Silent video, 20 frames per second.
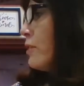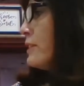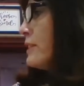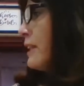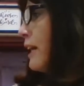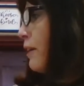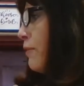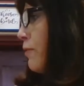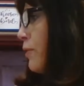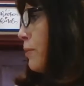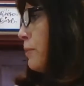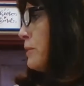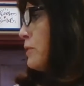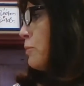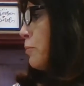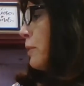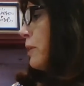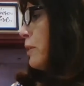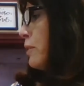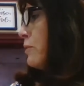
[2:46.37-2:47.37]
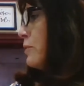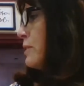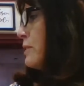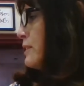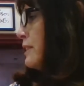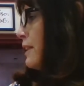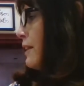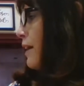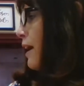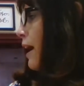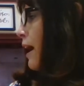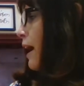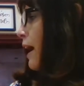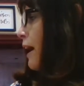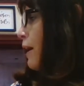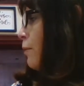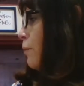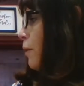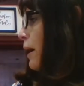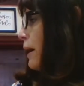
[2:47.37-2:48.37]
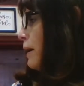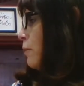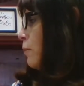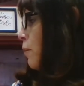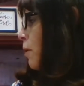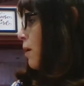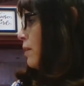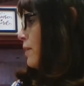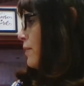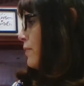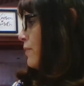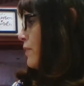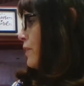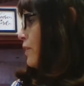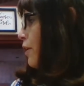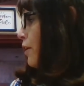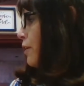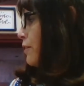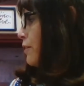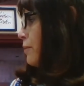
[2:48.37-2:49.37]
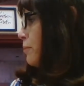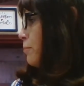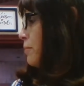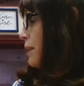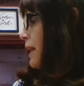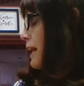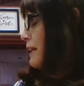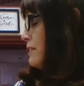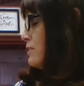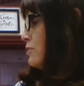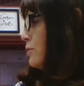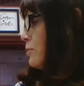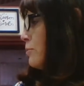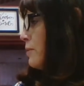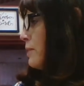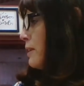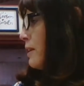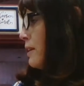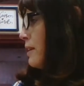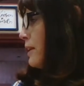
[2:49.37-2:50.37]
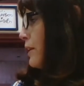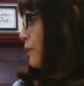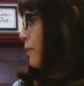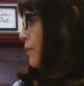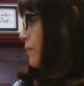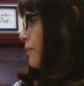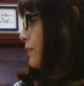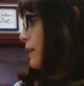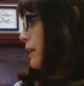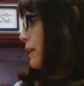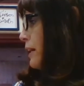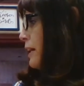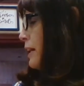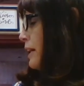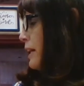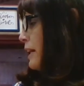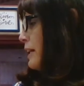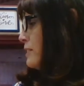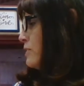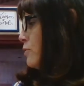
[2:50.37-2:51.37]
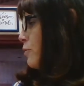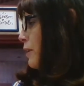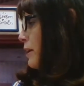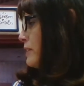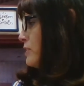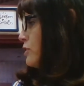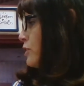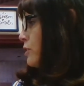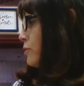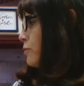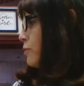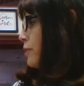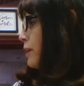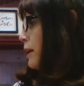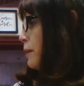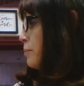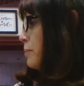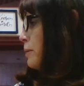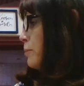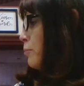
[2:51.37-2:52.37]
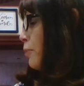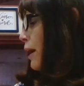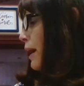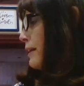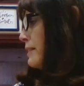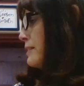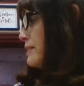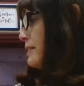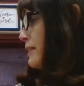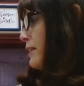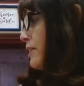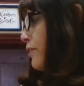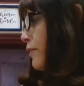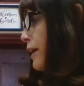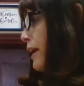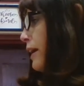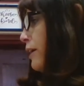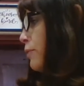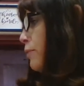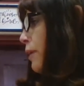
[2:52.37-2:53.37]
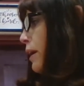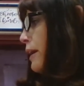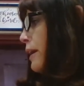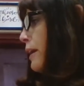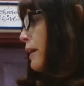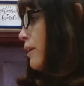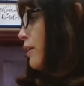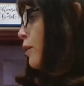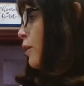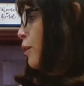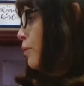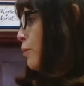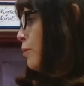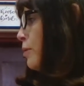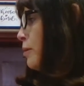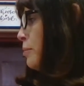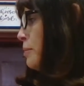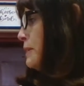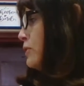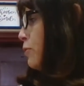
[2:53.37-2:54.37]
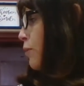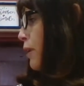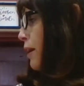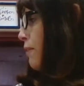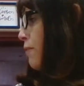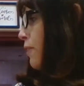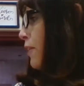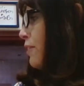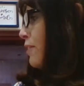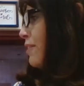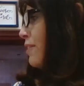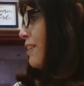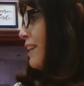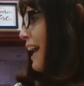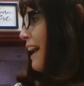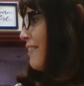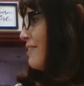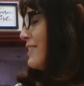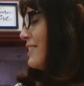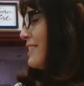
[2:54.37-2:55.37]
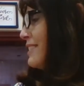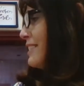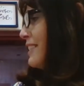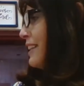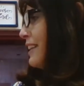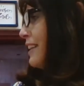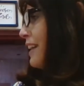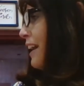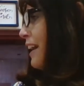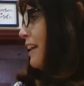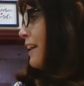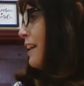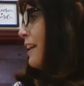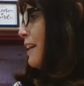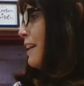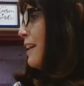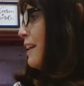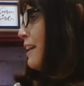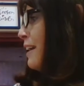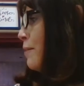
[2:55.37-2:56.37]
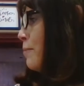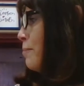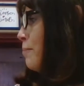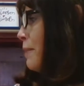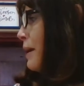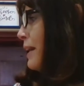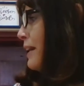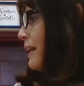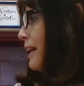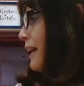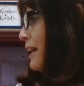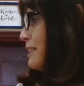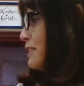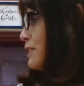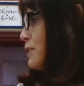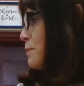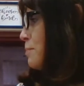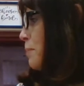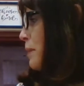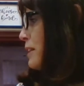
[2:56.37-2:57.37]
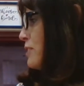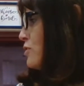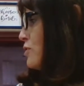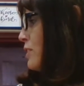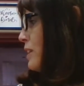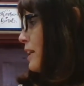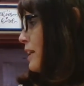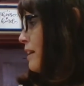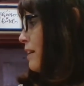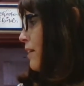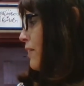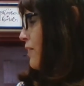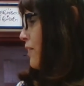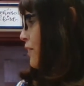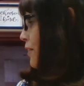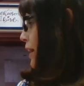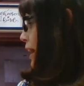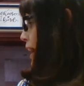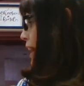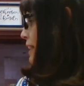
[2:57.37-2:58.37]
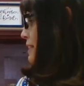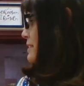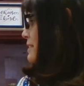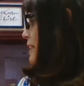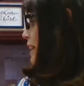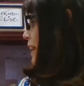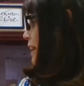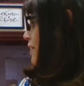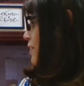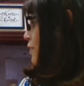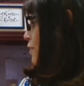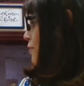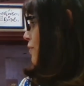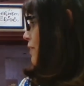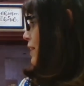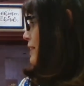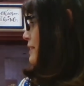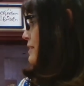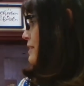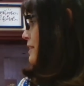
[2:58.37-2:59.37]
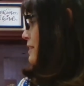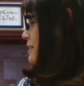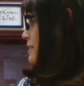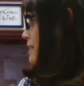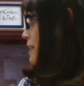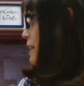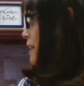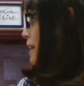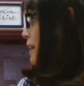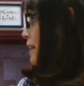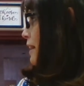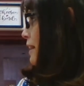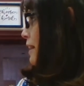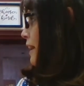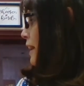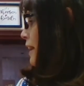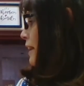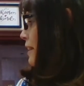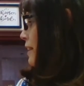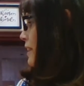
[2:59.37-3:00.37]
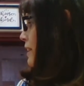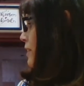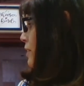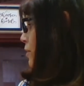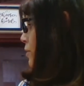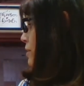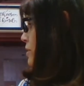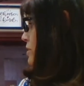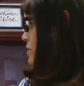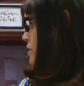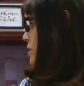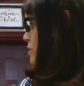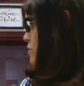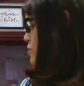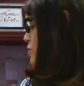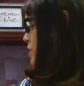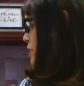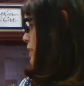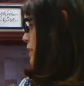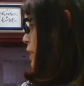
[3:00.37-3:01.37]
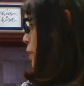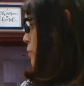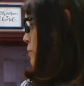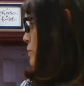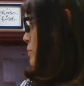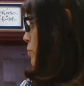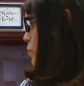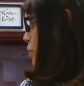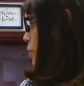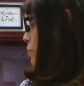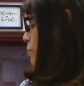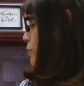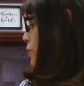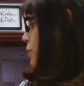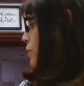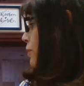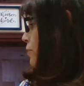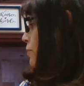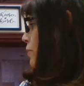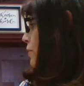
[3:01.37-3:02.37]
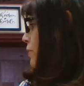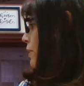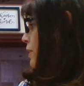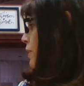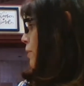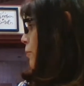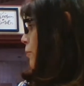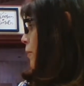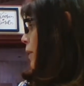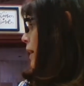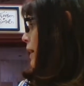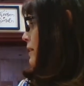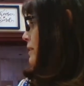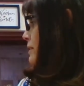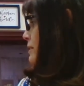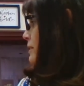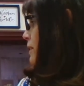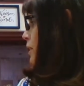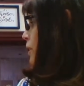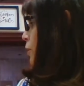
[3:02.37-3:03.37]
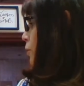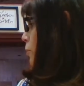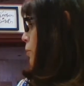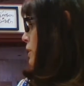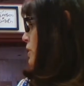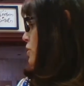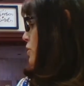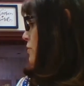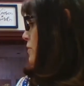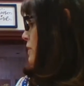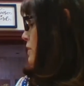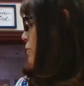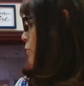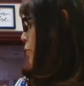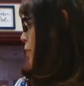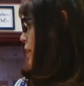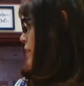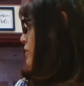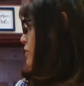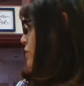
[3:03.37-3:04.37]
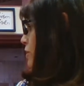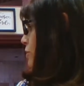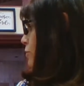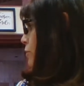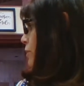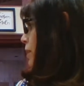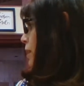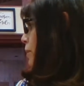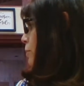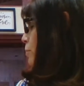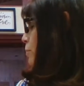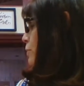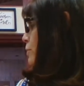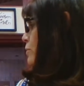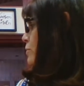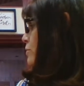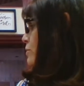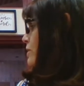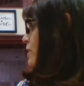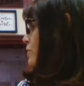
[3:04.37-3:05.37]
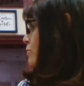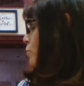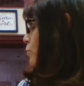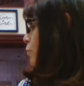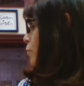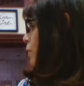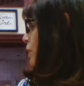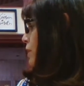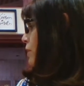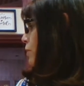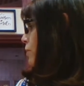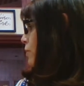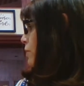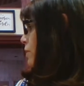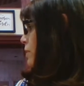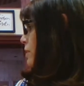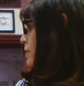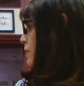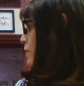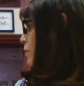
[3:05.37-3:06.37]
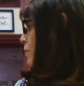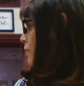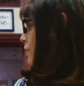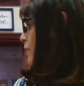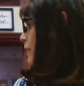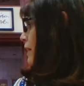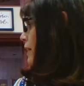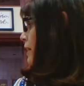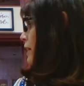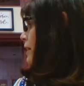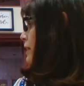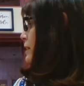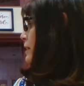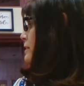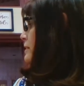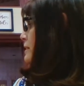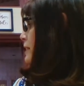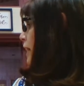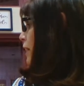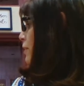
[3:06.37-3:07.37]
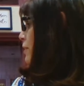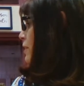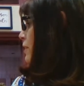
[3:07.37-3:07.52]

down from his window to see the high white wall of the garden plastered with calligraphy. His grandchildren had been practicing their handwriting. Ruby's grandfather laughed to see that many had smudged ink on their hands and their faces. Then he noticed a sheet was more beautiful than the rest. Which of his grandchildren had produced such wonderful calligraphy? Down in